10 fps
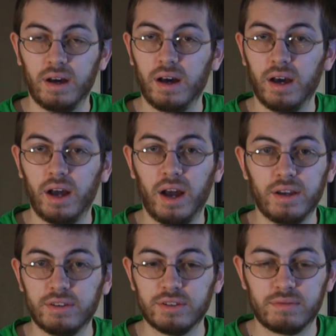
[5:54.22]
I,
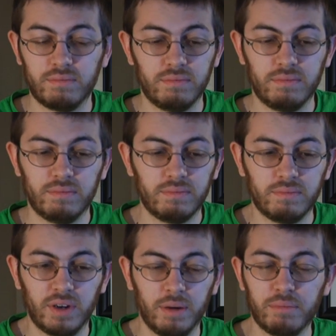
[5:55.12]
I, just,
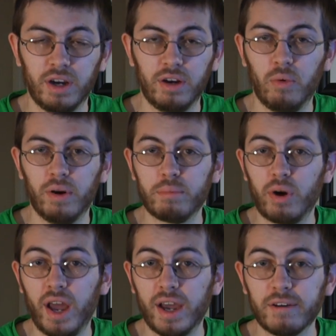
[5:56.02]
I'm, I i do not want to
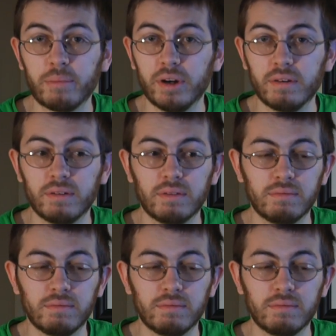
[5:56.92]
brag, but